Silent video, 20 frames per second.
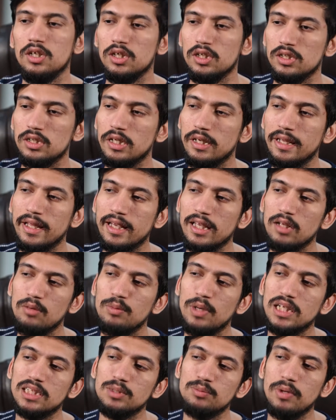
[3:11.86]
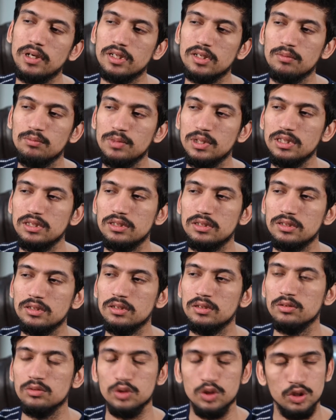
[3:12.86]
The negative aspect of this
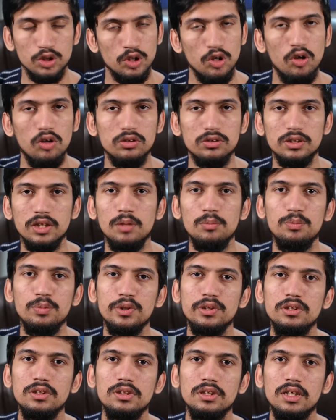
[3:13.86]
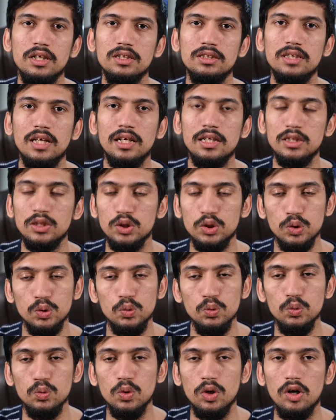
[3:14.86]
calls and puts is that
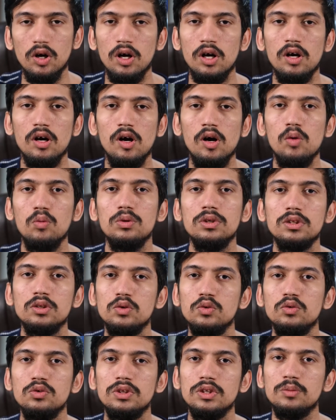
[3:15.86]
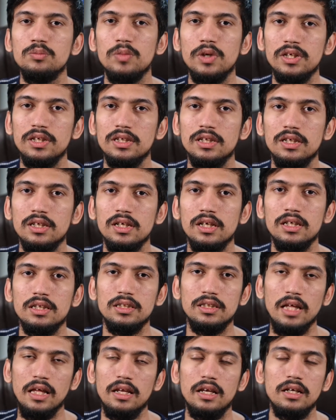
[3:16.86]
you are always losing money.
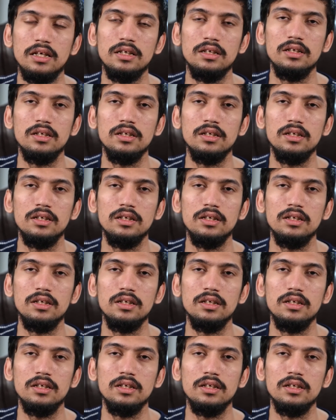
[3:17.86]
Theta.